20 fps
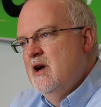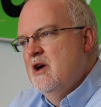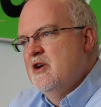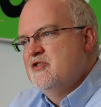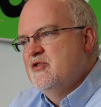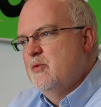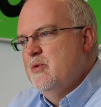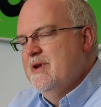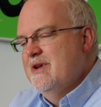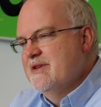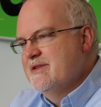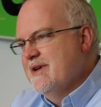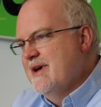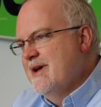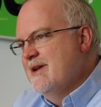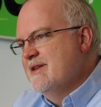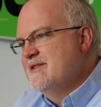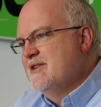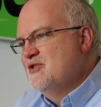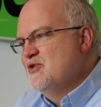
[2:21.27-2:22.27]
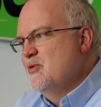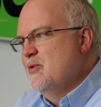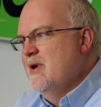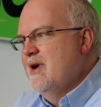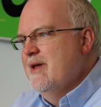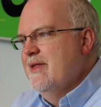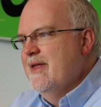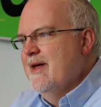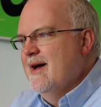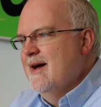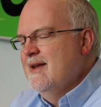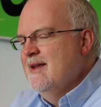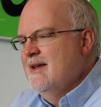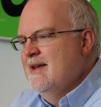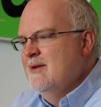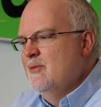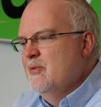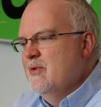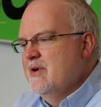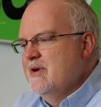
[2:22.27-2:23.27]
So we designed it in such a way that
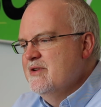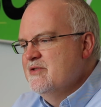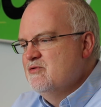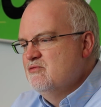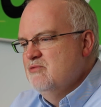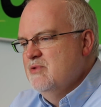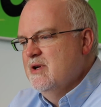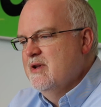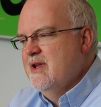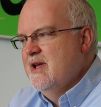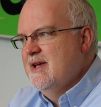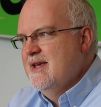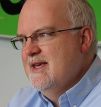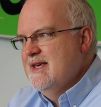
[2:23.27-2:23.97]
it was really